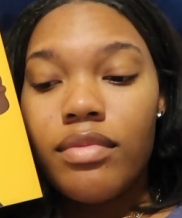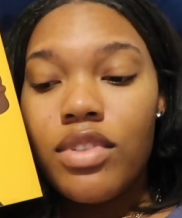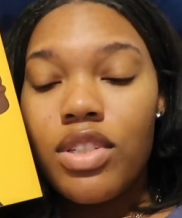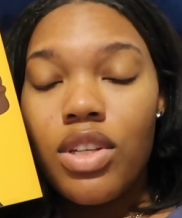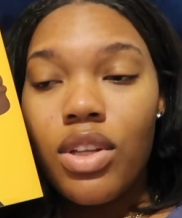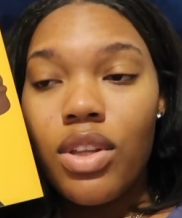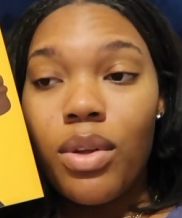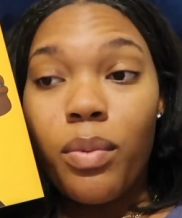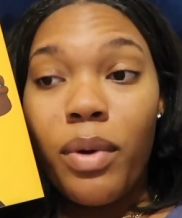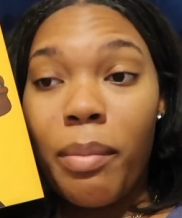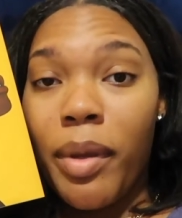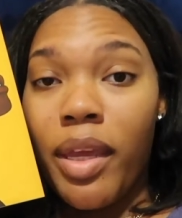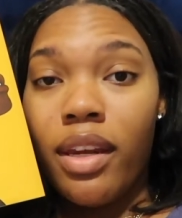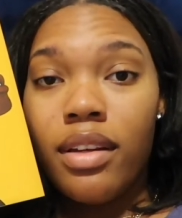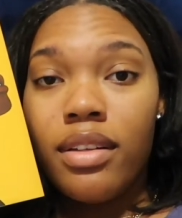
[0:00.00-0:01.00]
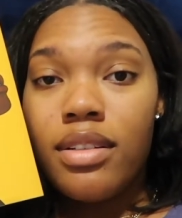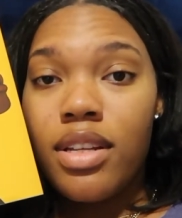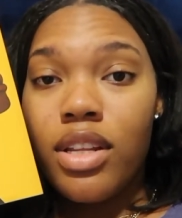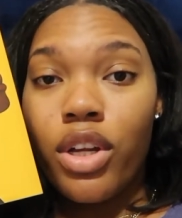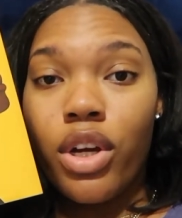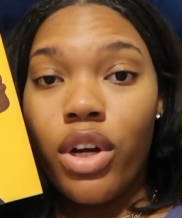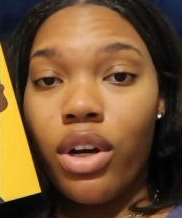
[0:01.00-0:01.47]
to the women, to
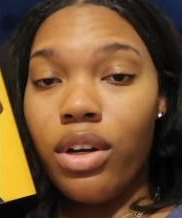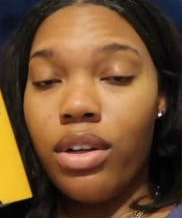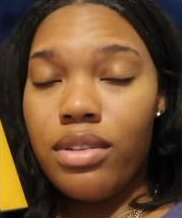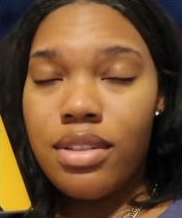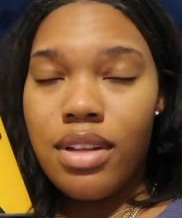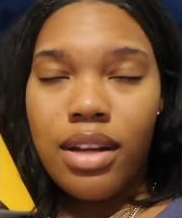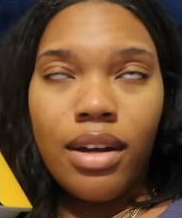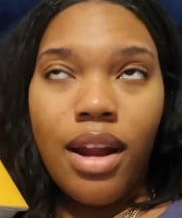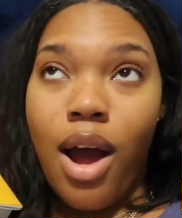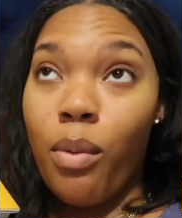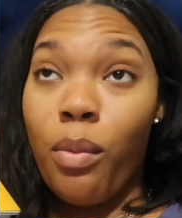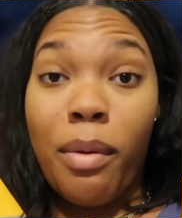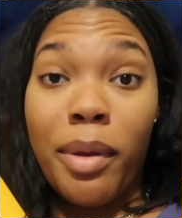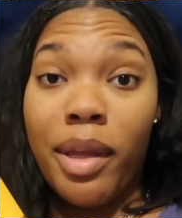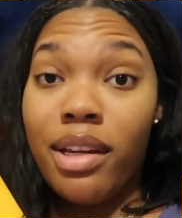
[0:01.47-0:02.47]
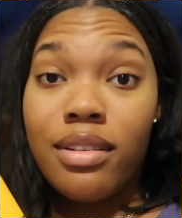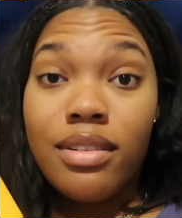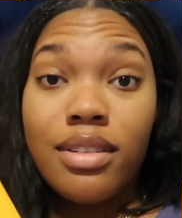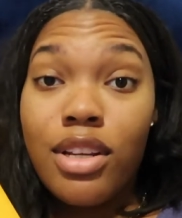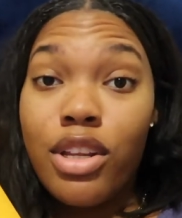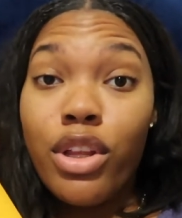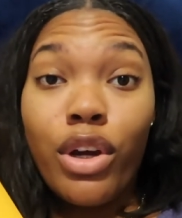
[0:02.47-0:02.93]
the girls, not women,
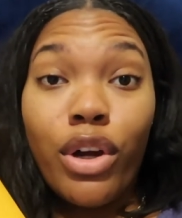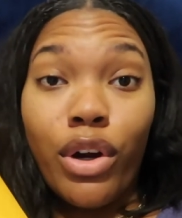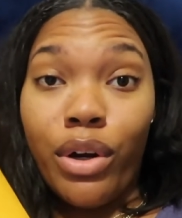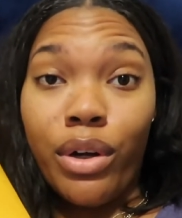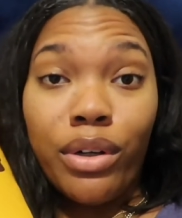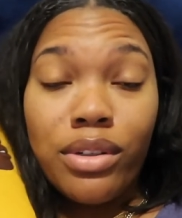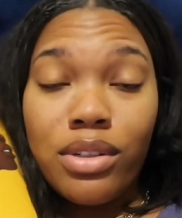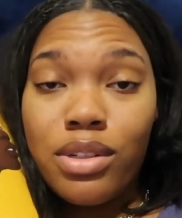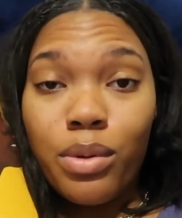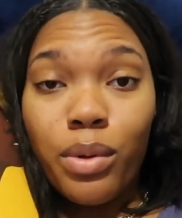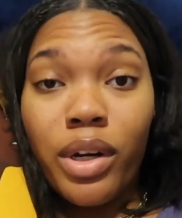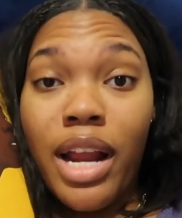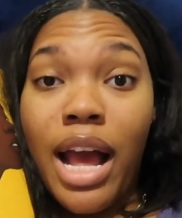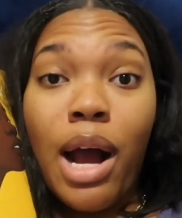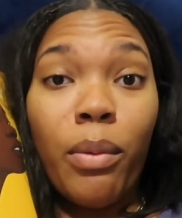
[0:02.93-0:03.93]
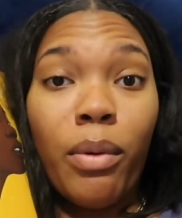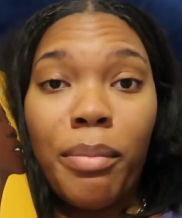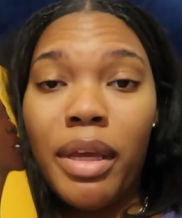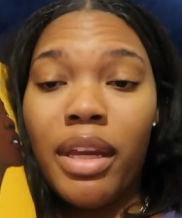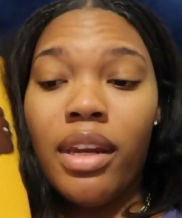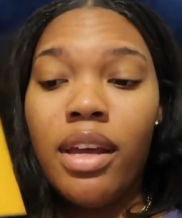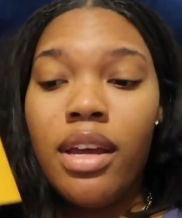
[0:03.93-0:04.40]
to the girls who are now
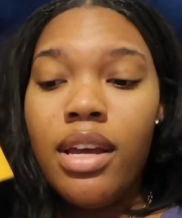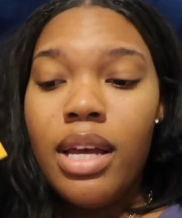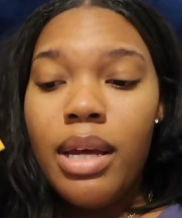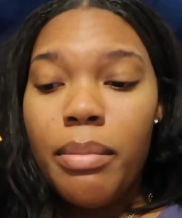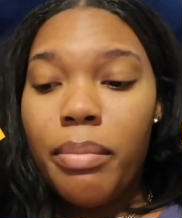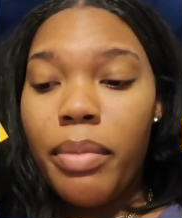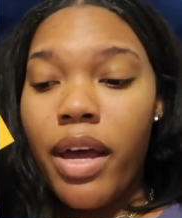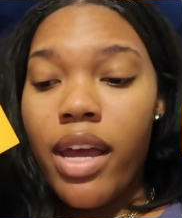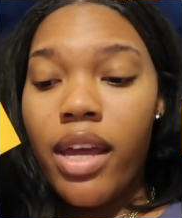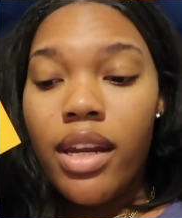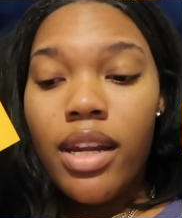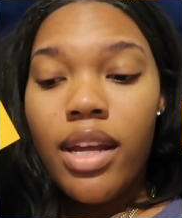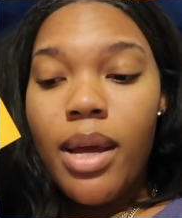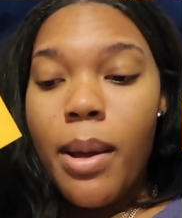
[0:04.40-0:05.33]
women. But